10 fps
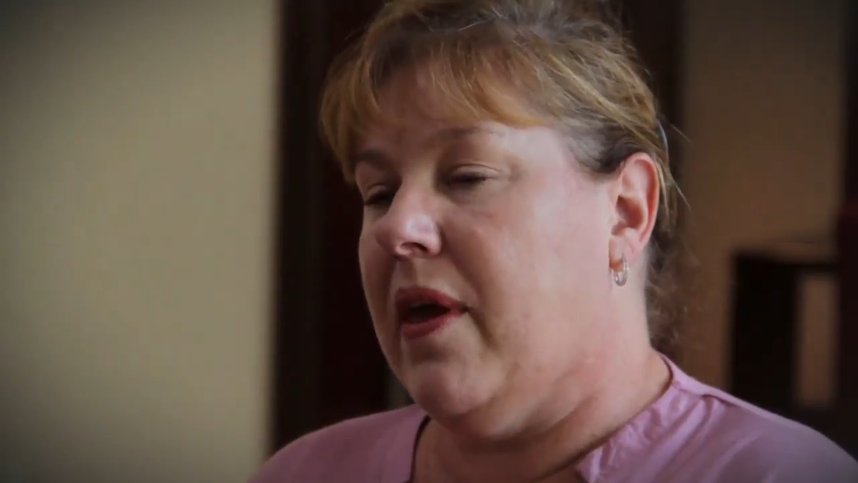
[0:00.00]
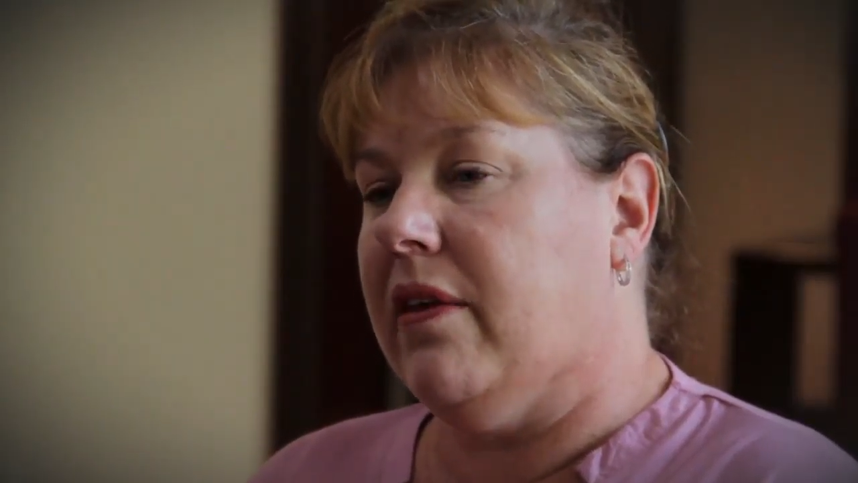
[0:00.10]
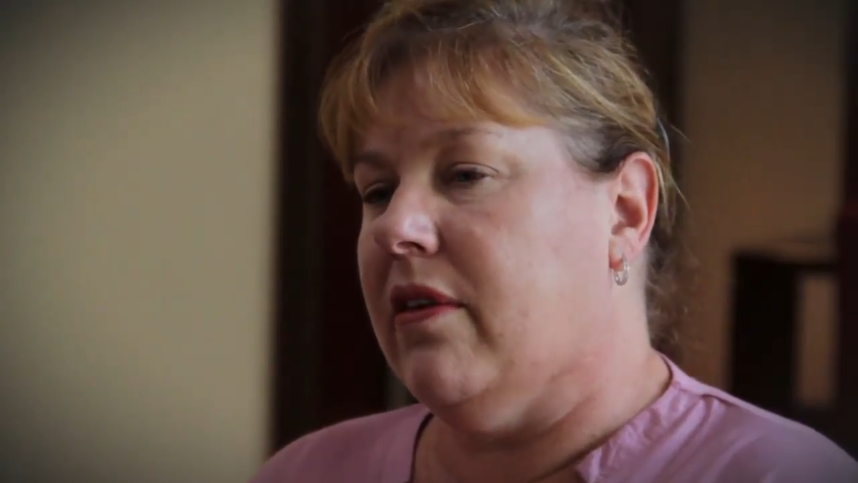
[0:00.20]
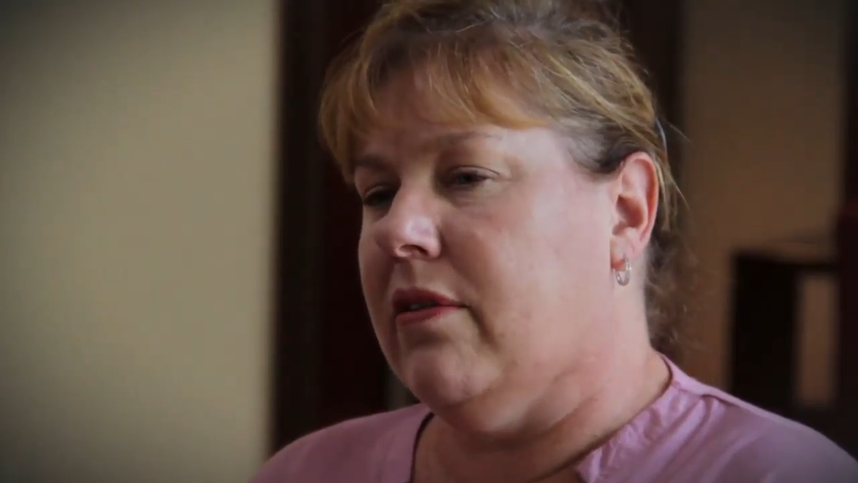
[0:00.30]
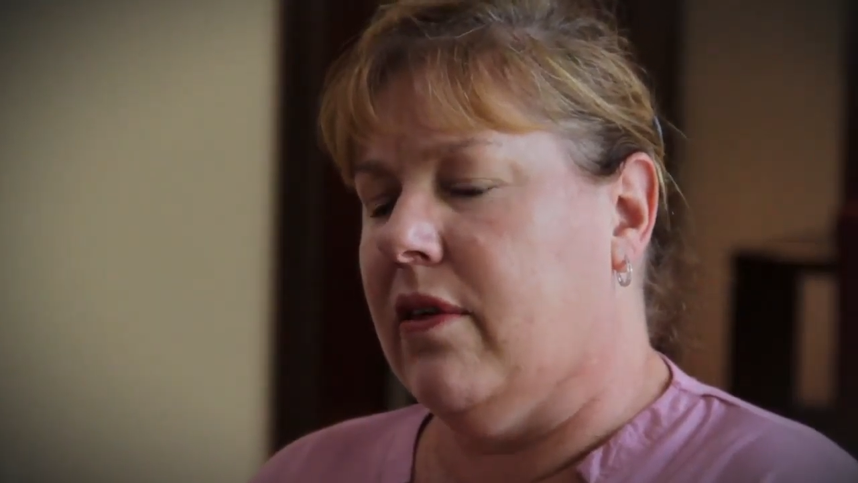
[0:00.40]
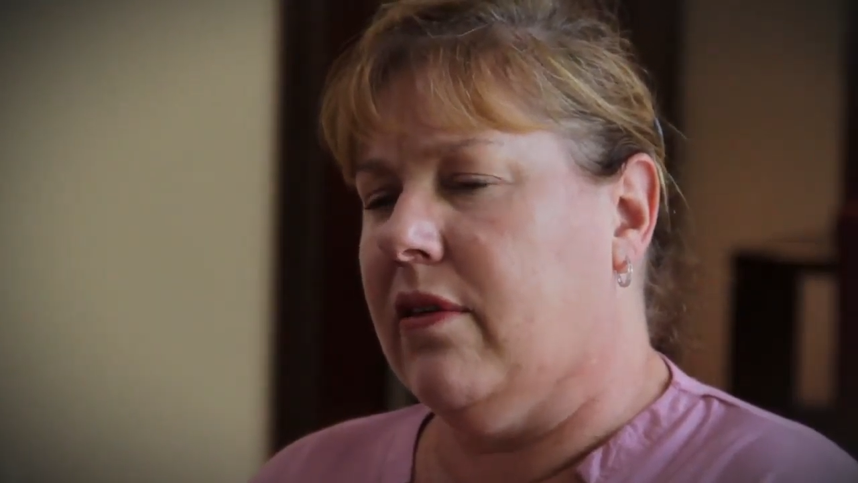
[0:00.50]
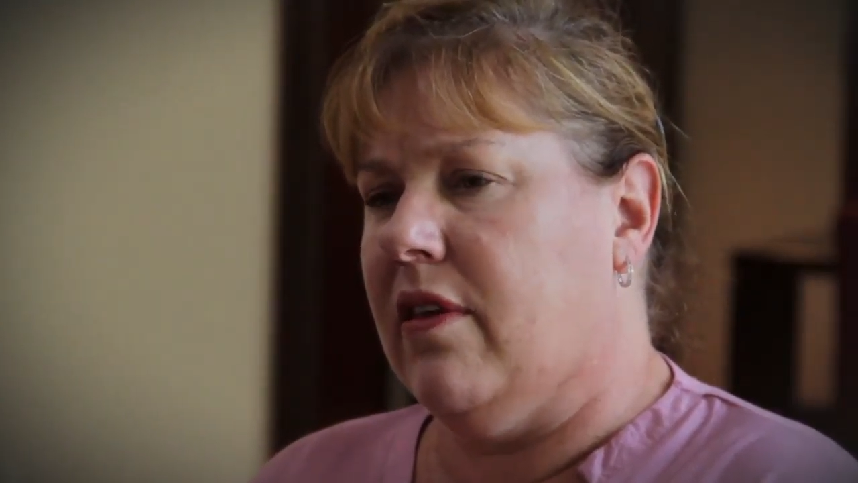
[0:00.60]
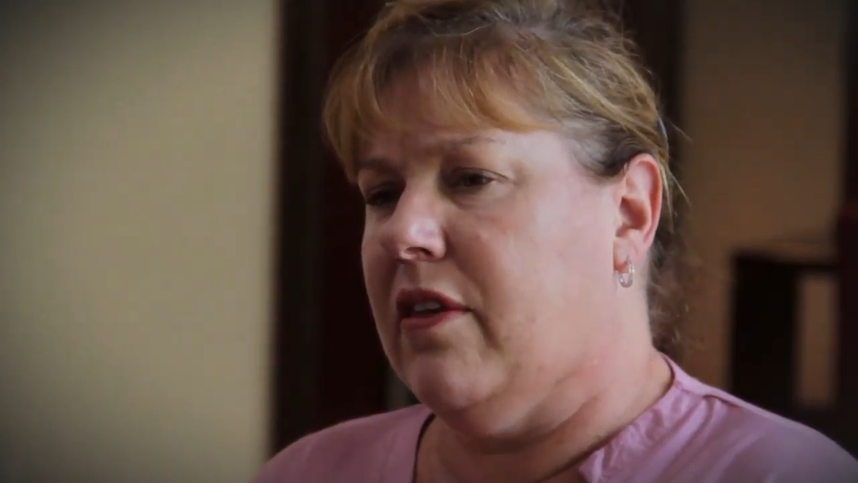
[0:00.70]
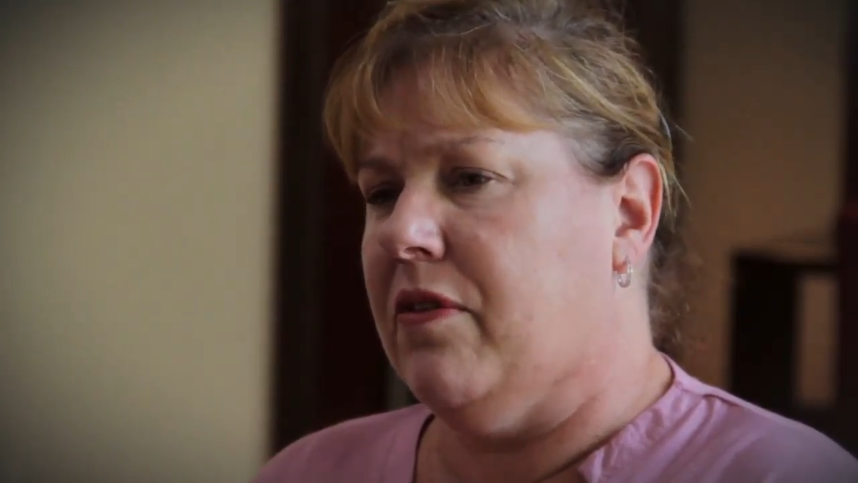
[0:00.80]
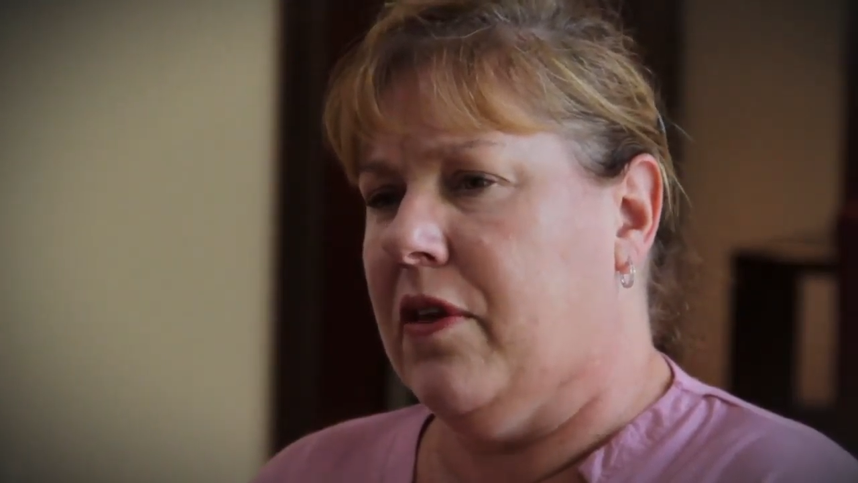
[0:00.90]
makes us
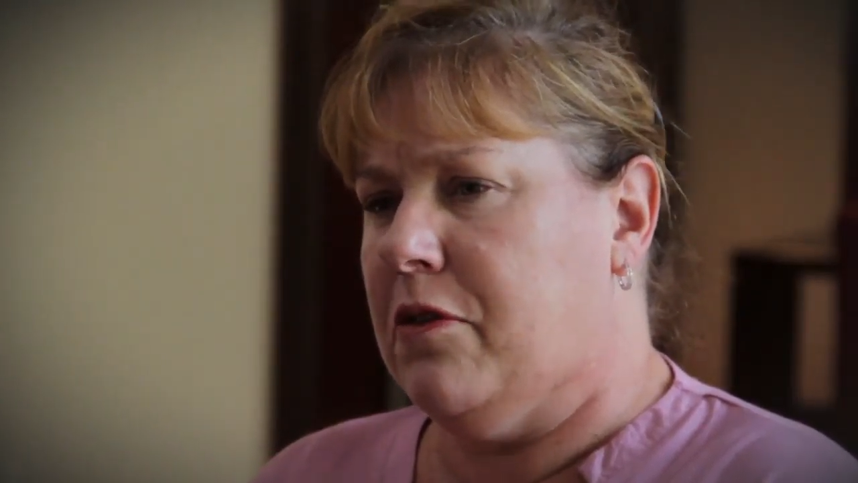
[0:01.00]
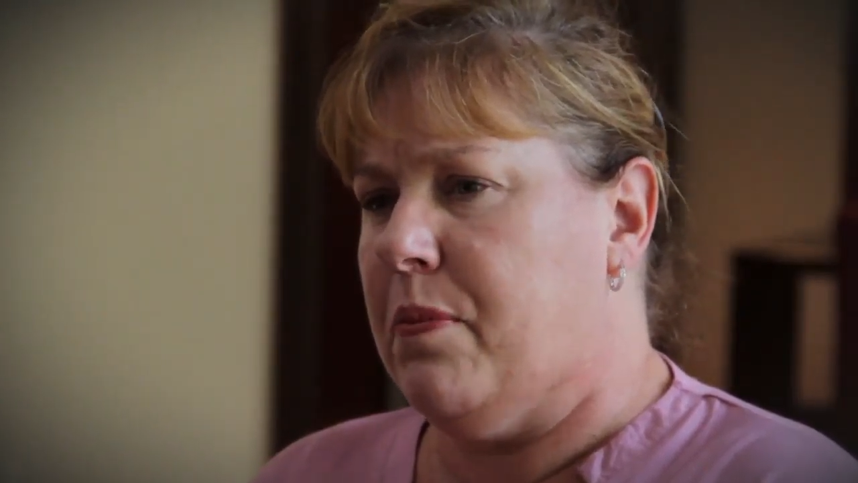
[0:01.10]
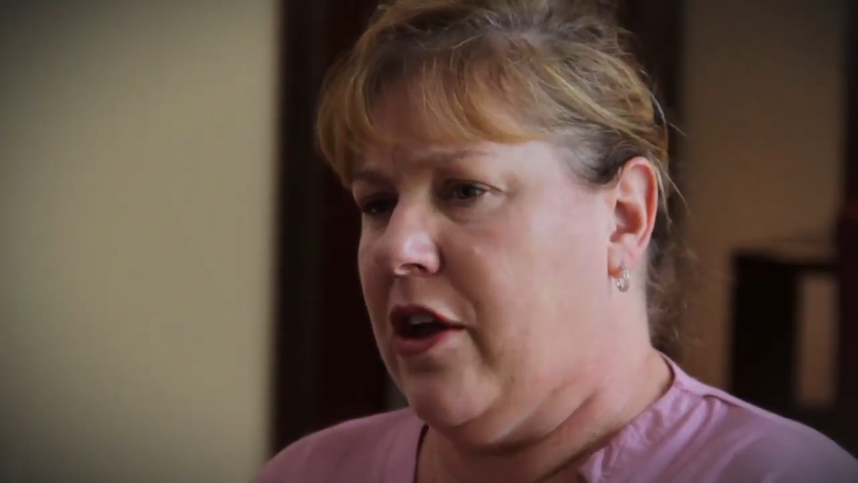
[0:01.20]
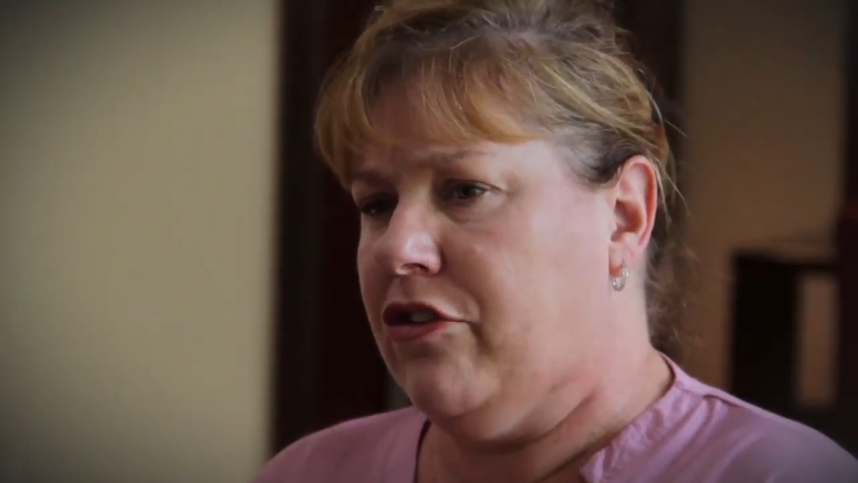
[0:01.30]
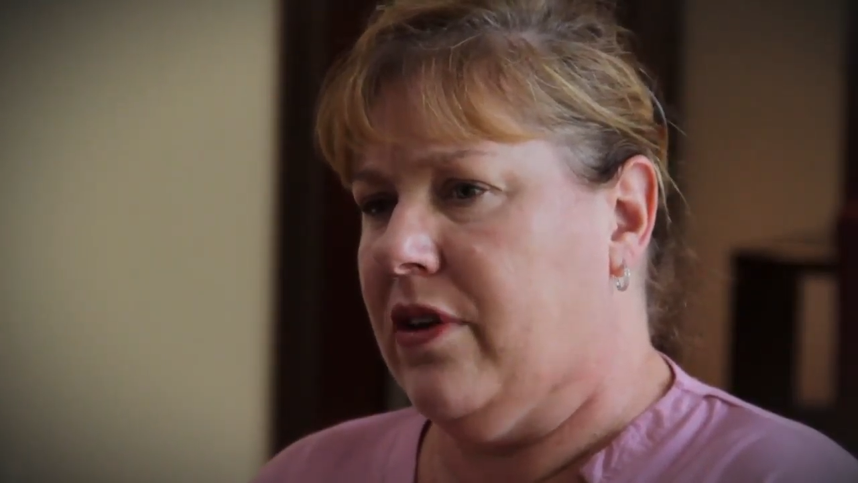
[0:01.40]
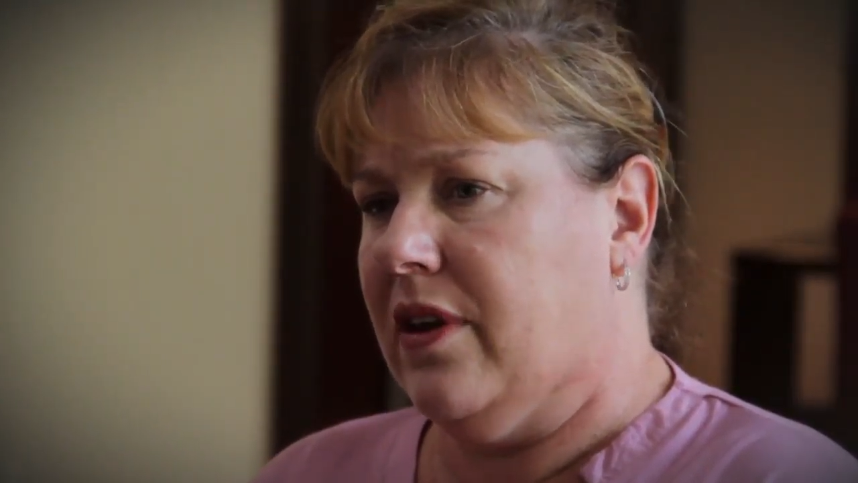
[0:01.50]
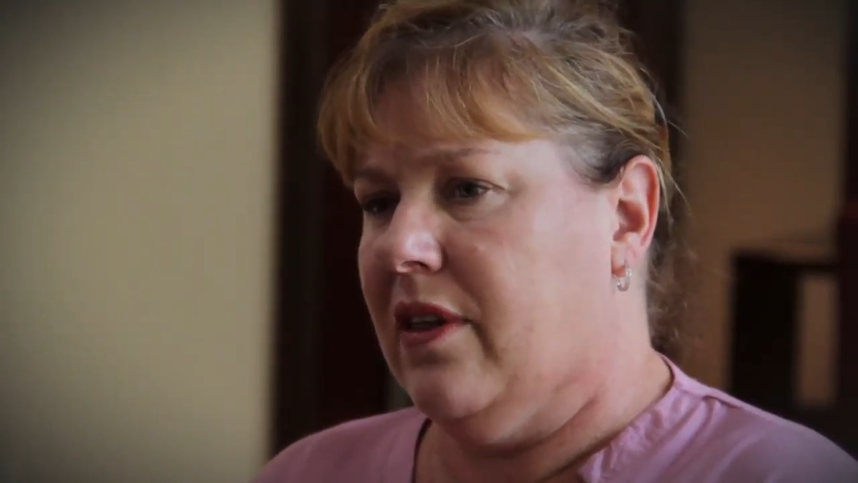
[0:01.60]
successful is passion.